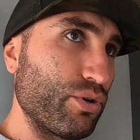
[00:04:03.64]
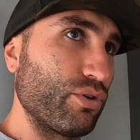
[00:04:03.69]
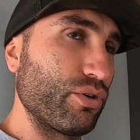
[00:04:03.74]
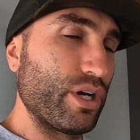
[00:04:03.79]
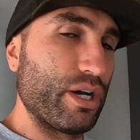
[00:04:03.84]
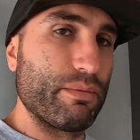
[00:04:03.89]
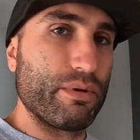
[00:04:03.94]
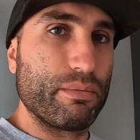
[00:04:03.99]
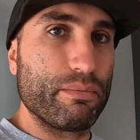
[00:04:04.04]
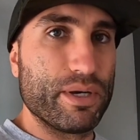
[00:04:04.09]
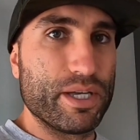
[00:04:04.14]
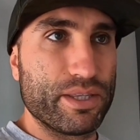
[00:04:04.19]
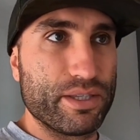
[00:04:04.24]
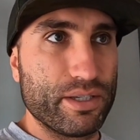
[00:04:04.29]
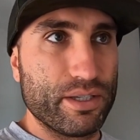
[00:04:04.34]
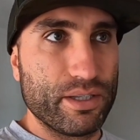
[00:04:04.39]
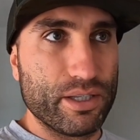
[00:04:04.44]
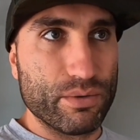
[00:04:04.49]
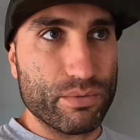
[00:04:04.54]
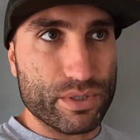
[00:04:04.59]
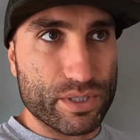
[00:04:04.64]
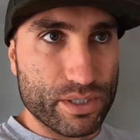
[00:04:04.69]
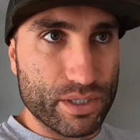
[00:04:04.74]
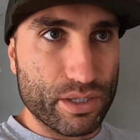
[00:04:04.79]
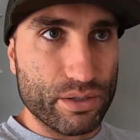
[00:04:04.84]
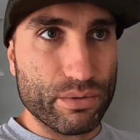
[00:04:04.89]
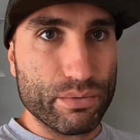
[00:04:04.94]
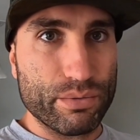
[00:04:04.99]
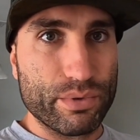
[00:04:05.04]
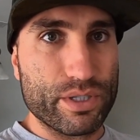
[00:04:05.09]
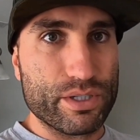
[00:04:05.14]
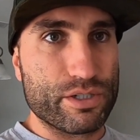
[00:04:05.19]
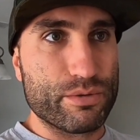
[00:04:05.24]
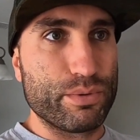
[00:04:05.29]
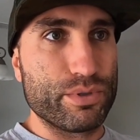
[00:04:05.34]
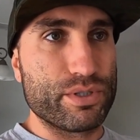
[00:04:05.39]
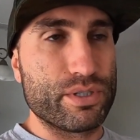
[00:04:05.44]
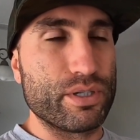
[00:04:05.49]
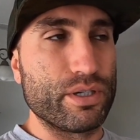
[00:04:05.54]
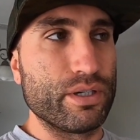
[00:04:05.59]
programming method. There was another one where you're
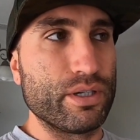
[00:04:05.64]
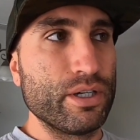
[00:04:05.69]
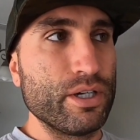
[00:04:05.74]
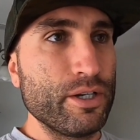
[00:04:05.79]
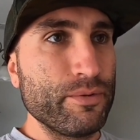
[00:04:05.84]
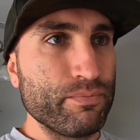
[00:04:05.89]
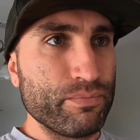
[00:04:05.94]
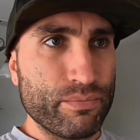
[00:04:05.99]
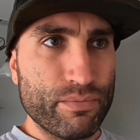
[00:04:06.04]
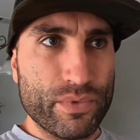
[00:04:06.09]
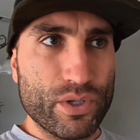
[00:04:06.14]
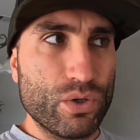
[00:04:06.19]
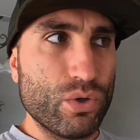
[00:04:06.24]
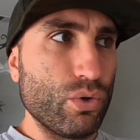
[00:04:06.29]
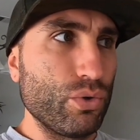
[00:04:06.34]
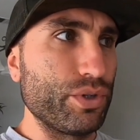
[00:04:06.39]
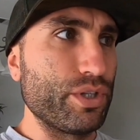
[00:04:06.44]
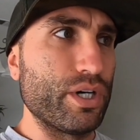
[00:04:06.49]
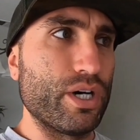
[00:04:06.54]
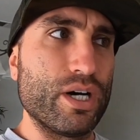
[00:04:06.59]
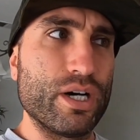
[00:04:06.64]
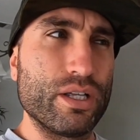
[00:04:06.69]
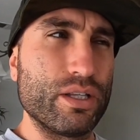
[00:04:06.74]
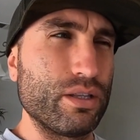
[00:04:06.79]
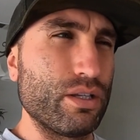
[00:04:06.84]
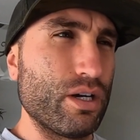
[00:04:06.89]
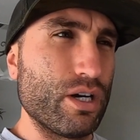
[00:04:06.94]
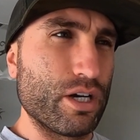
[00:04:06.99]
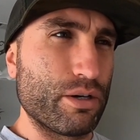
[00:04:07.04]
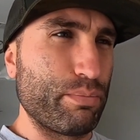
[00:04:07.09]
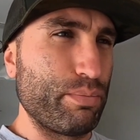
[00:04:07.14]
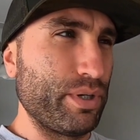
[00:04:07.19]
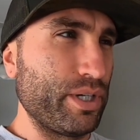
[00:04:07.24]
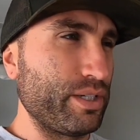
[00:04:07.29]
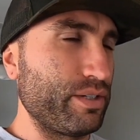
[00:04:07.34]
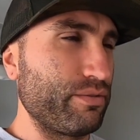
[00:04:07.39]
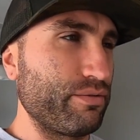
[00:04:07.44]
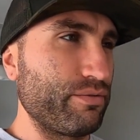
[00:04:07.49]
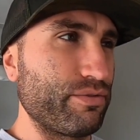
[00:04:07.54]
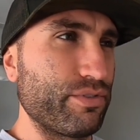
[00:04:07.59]
supposed to hold the unlock
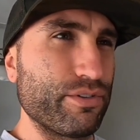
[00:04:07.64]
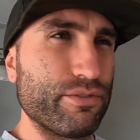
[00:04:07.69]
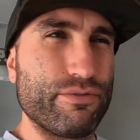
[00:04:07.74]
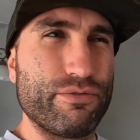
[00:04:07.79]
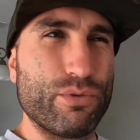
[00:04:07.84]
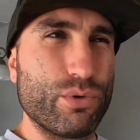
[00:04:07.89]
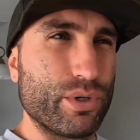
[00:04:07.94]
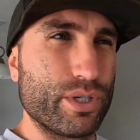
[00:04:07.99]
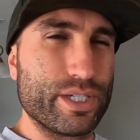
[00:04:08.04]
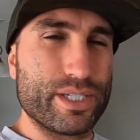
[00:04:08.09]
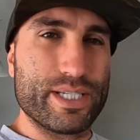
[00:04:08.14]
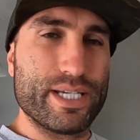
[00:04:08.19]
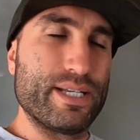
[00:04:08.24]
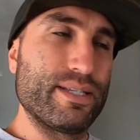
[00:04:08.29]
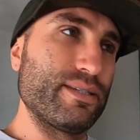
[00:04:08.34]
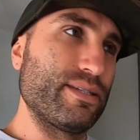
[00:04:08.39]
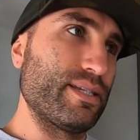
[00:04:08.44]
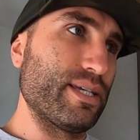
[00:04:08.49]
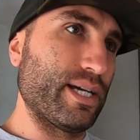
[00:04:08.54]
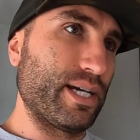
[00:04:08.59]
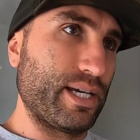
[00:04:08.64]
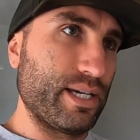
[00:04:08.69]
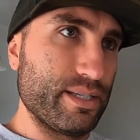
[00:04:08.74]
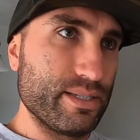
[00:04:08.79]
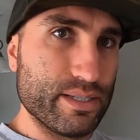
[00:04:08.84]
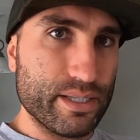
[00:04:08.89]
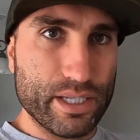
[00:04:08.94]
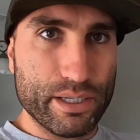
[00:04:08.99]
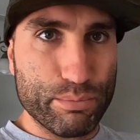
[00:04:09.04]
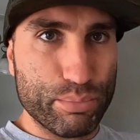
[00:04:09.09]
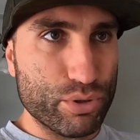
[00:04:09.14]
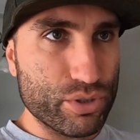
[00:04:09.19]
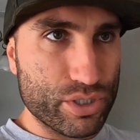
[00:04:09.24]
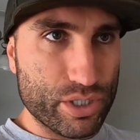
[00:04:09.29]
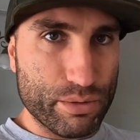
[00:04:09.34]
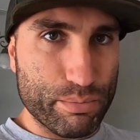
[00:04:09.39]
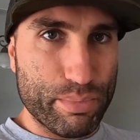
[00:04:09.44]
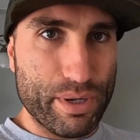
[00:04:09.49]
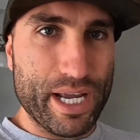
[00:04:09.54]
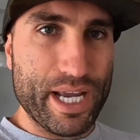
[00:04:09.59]
button for 4 to 10 seconds and then push
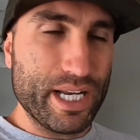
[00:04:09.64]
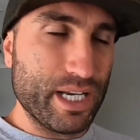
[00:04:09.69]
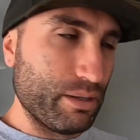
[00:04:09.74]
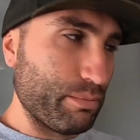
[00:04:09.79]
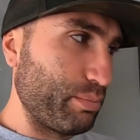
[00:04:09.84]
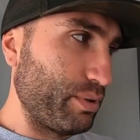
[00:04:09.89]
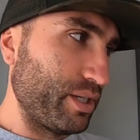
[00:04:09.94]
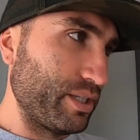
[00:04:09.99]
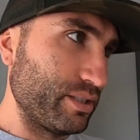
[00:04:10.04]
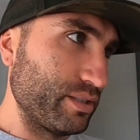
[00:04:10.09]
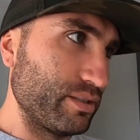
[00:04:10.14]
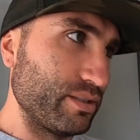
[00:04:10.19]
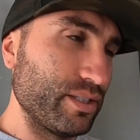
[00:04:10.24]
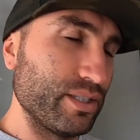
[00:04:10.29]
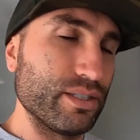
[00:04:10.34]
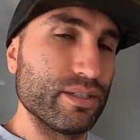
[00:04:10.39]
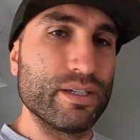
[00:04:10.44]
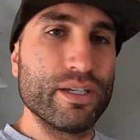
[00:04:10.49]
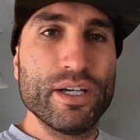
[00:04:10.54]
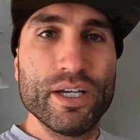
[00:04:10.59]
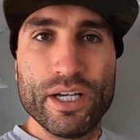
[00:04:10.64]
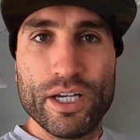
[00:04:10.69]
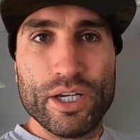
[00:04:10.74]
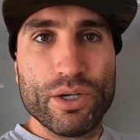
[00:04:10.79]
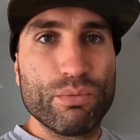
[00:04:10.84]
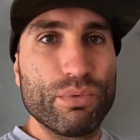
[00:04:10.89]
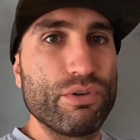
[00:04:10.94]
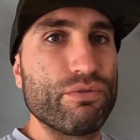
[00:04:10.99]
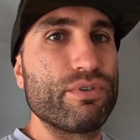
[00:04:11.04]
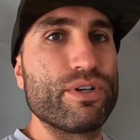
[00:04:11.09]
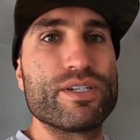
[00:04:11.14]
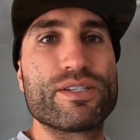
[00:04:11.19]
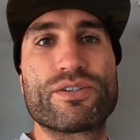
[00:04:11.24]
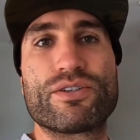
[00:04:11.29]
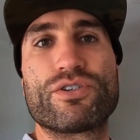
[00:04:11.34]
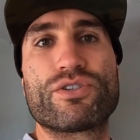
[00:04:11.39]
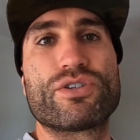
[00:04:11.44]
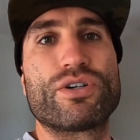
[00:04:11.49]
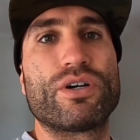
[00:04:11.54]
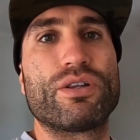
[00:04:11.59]
the panic button. And we
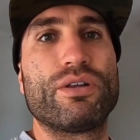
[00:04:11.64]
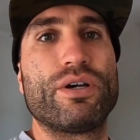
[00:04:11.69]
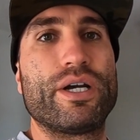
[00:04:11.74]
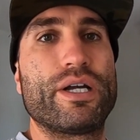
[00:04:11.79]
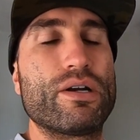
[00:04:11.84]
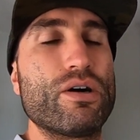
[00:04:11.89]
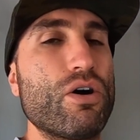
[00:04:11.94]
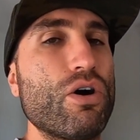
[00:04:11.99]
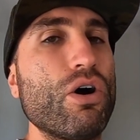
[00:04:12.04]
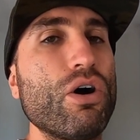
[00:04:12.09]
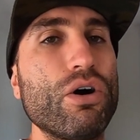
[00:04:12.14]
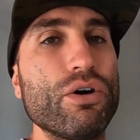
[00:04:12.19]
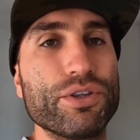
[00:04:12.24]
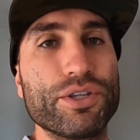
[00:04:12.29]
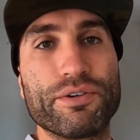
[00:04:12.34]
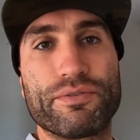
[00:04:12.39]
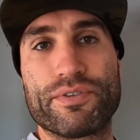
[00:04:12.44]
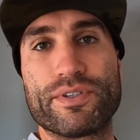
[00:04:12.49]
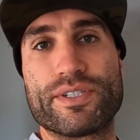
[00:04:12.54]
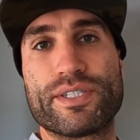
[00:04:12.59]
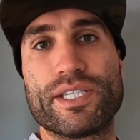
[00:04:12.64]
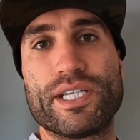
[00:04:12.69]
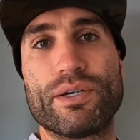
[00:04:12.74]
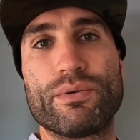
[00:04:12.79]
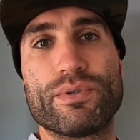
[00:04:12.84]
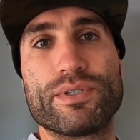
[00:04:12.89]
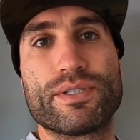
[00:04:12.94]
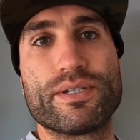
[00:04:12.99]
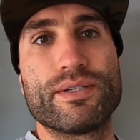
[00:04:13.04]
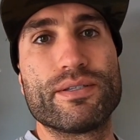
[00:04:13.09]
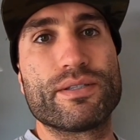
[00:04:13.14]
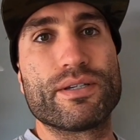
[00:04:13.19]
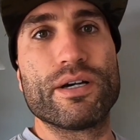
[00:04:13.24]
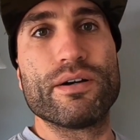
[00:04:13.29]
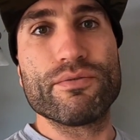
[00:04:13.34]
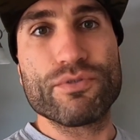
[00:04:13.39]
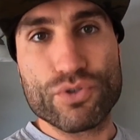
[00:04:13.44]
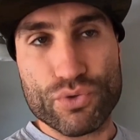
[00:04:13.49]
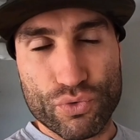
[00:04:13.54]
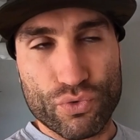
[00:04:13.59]
researched online all different sequences
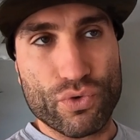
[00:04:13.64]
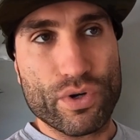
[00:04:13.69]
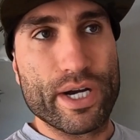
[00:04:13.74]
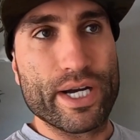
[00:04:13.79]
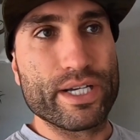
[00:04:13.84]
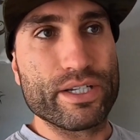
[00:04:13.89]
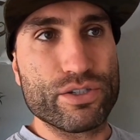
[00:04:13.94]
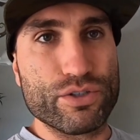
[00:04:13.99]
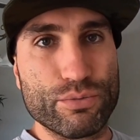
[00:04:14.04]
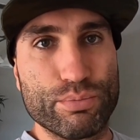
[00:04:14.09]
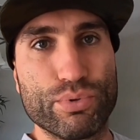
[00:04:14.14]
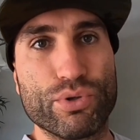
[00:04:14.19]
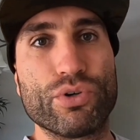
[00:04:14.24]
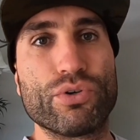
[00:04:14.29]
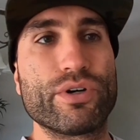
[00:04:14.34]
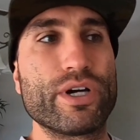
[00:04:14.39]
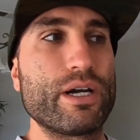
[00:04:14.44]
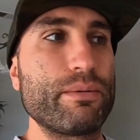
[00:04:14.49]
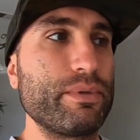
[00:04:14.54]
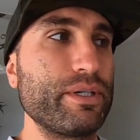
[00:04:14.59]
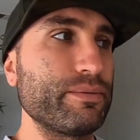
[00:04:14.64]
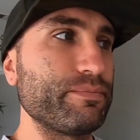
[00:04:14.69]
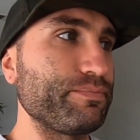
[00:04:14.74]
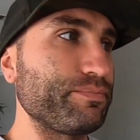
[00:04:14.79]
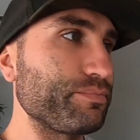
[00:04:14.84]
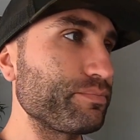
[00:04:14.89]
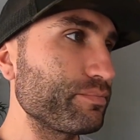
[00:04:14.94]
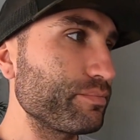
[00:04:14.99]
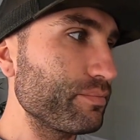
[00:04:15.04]
of trying to program it,